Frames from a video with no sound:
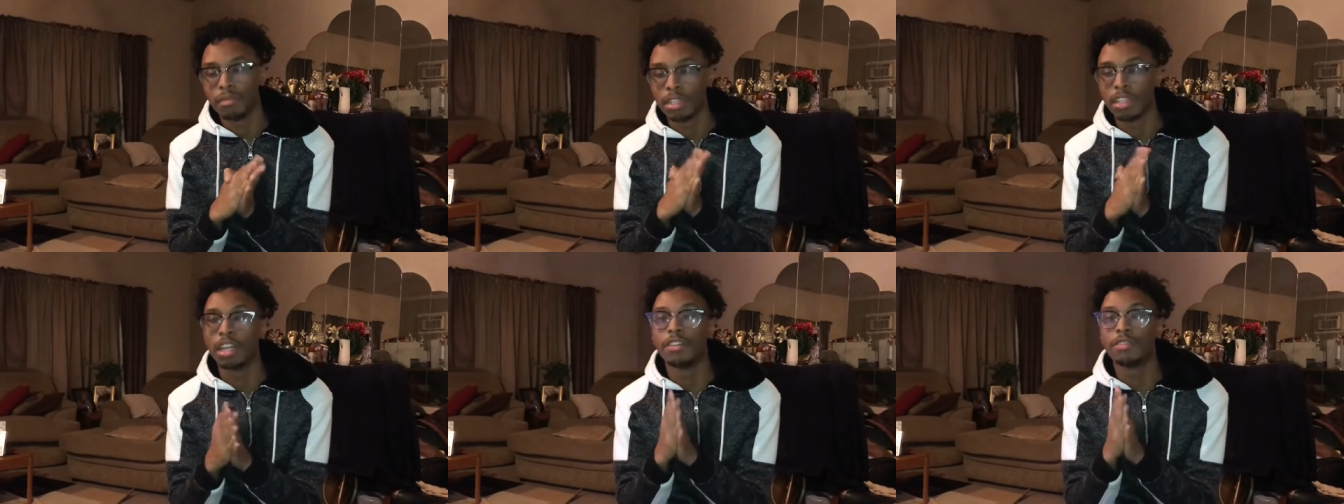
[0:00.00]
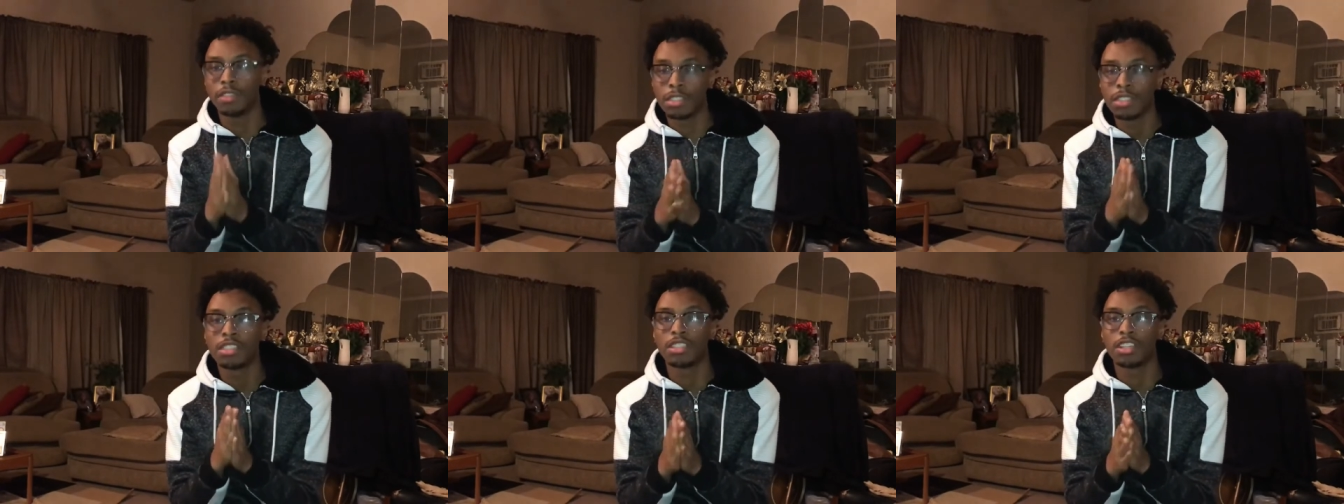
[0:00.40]
Love
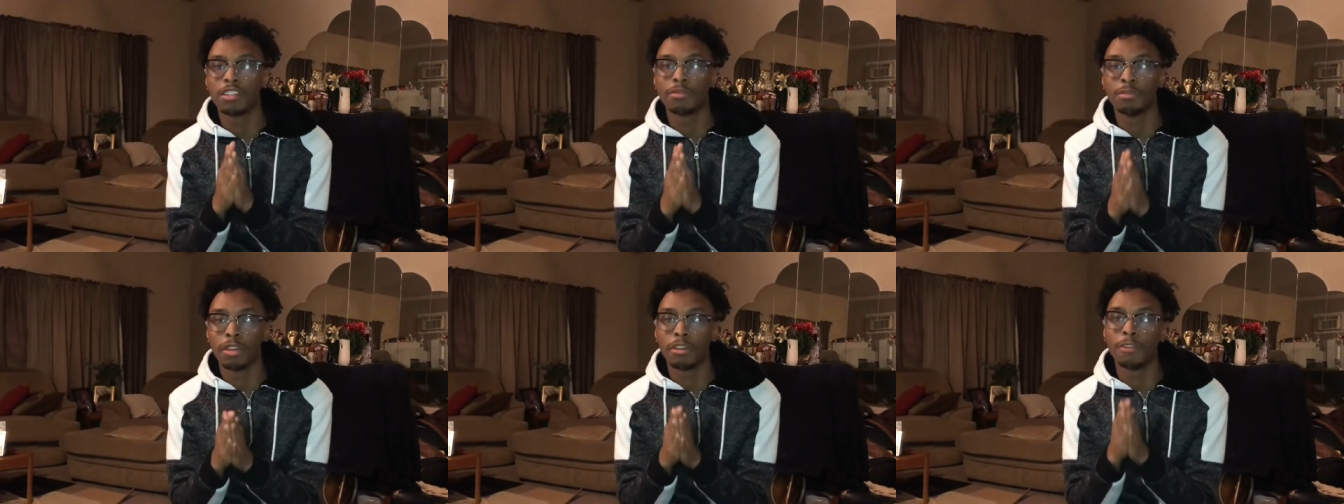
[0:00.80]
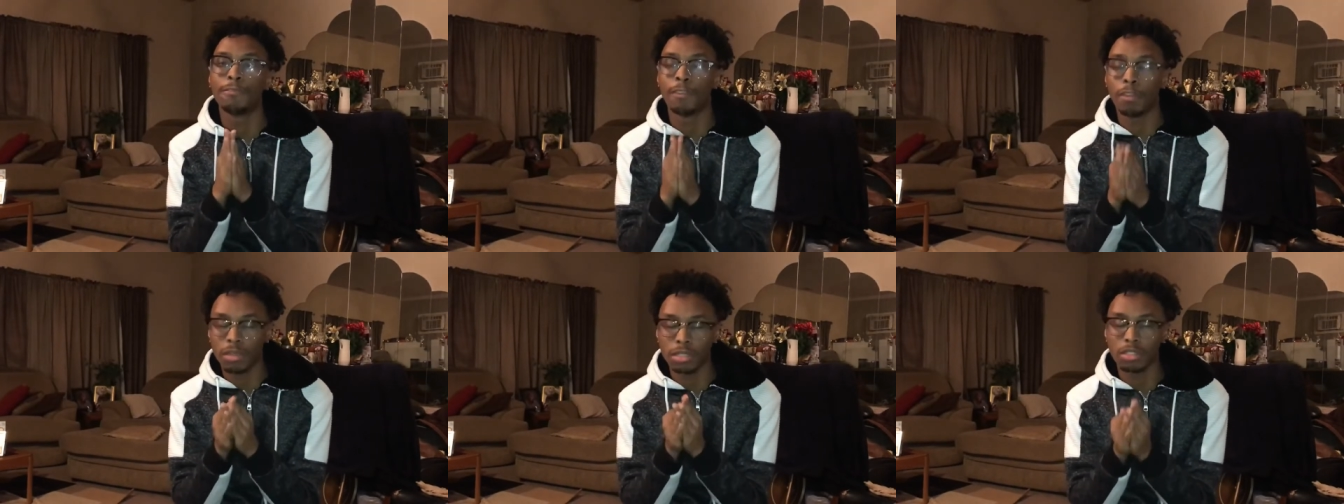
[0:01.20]
yourself, bro.
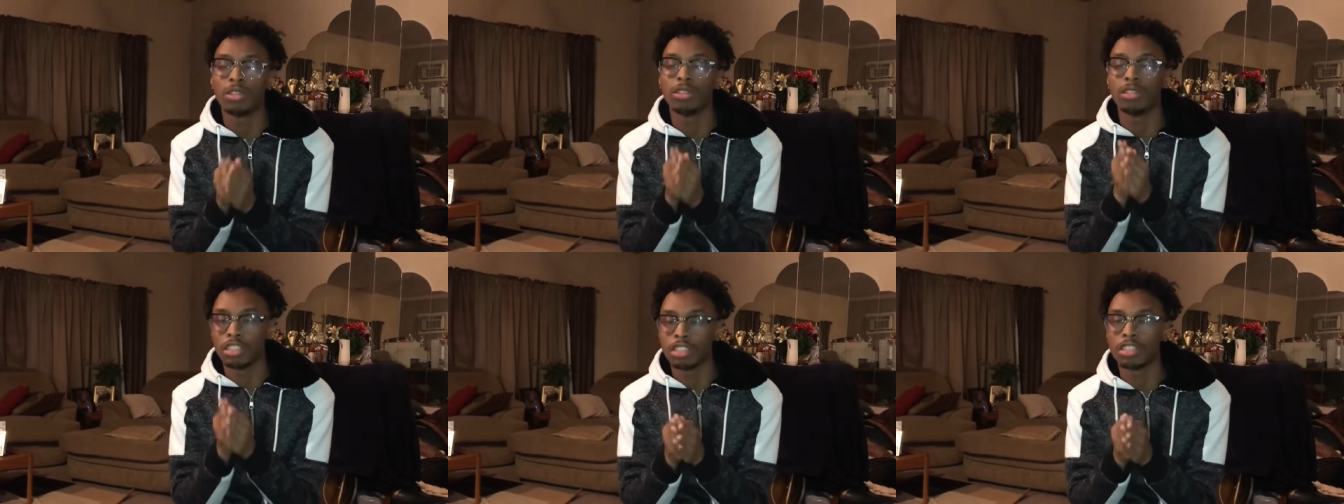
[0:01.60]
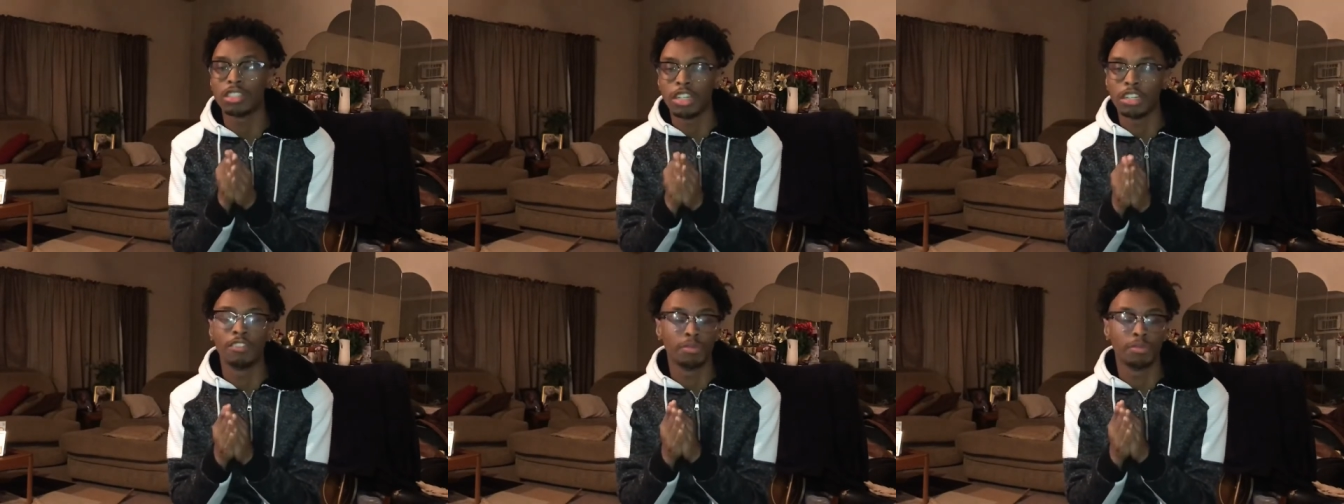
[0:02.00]
Focus on
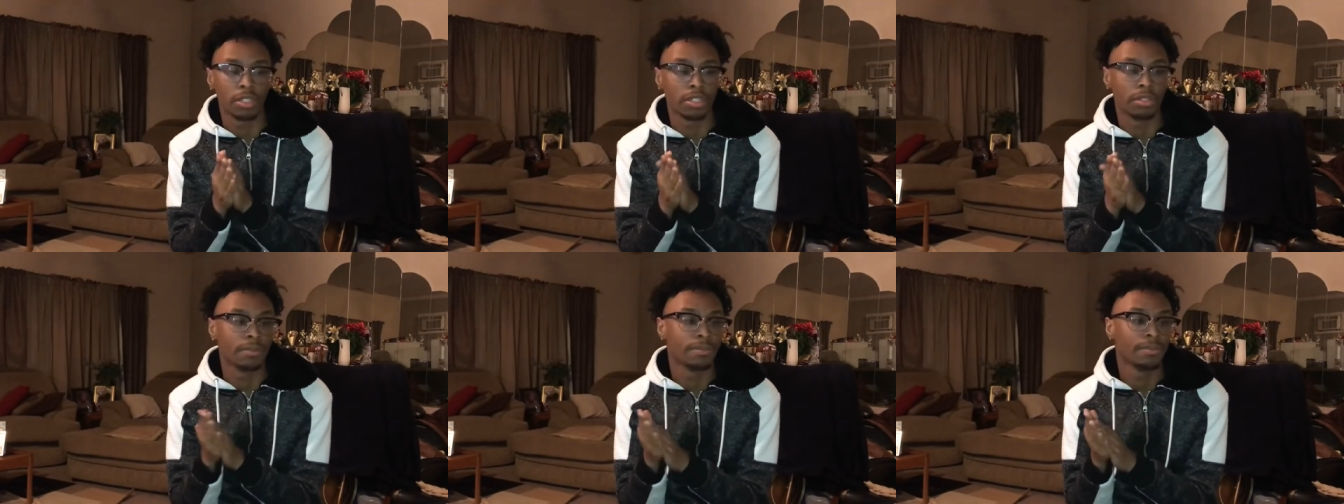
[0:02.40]
yourself, bro.